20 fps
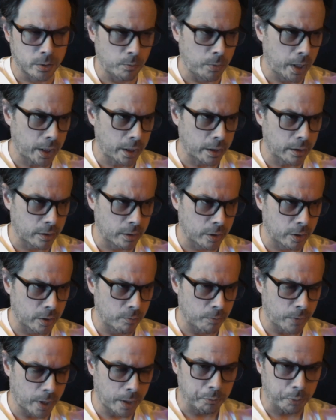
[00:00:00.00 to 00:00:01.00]
to make
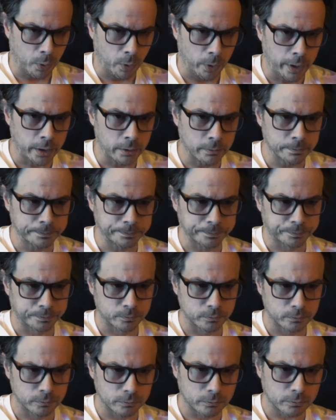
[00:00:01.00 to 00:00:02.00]
my point.
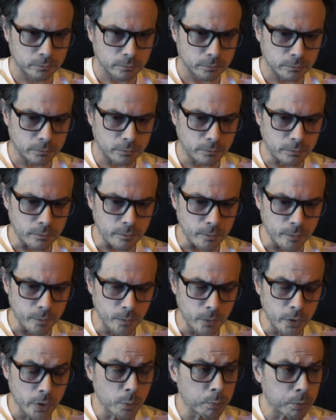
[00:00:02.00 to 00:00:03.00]

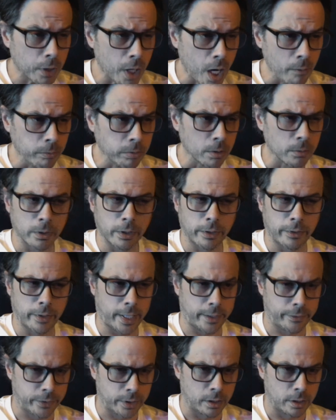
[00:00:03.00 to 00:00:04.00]
The problem with
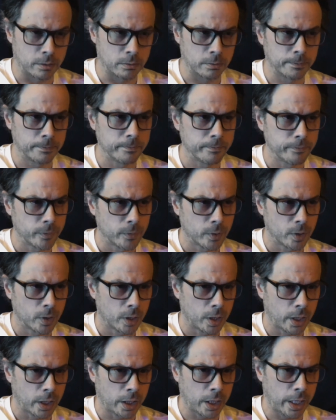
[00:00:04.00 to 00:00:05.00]
that, though,
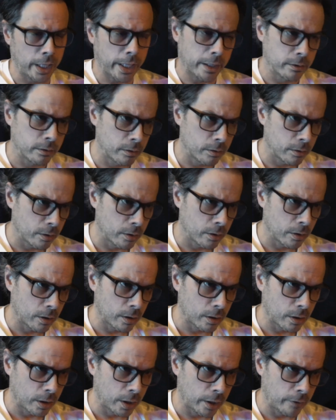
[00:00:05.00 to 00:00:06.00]
and again,
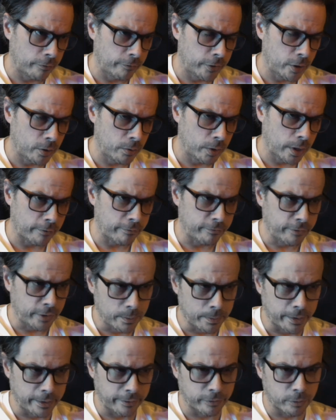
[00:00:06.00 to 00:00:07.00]
if you get
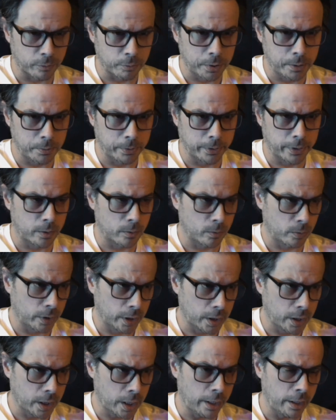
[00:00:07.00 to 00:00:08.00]
feedback from people that
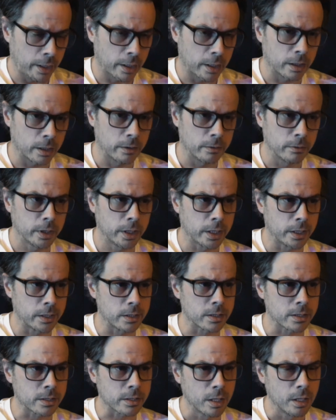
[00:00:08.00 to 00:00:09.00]
really care,
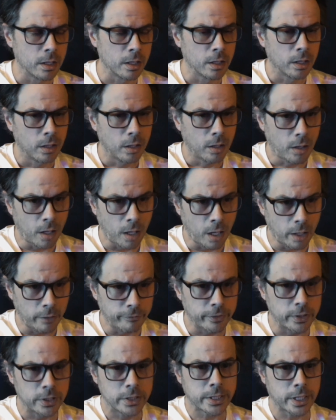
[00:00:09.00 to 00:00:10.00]
is
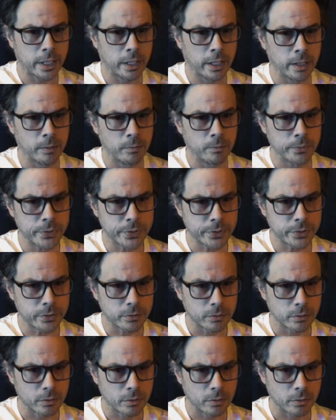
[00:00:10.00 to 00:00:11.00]

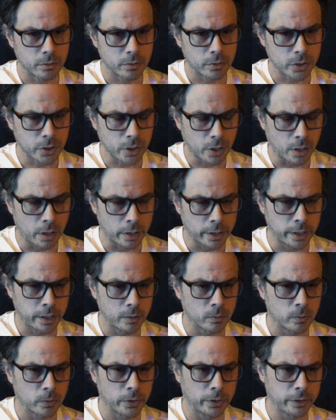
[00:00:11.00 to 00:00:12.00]
oftentimes
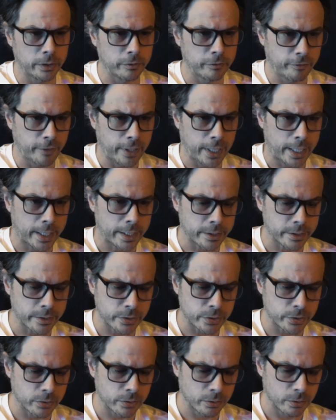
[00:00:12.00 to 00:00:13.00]
talking really
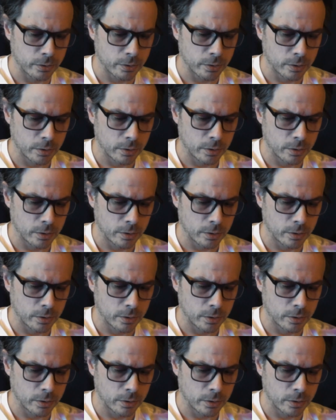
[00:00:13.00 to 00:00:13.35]
fast